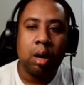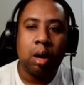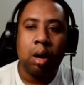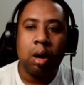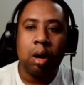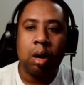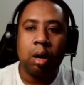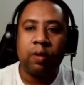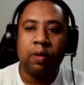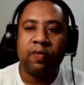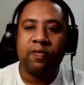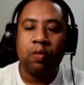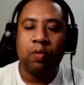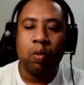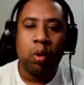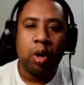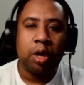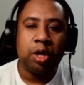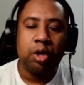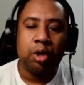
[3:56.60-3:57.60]
off
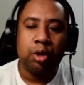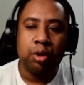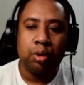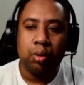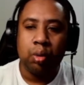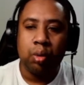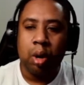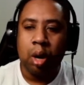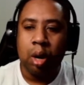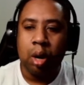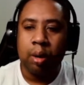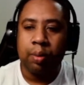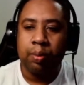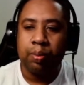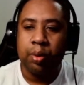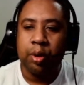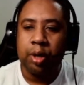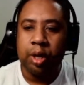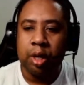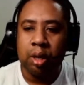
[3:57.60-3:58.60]
what you are
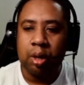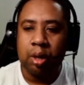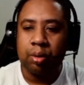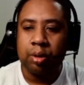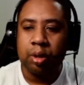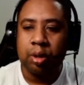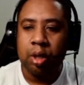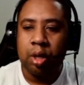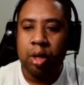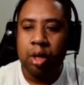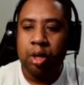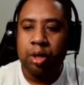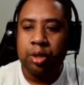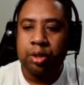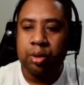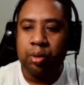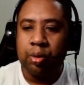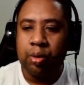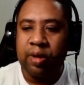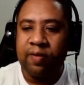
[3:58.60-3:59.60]
putting out.
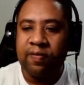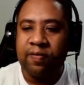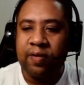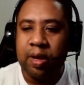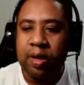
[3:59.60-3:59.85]
So if I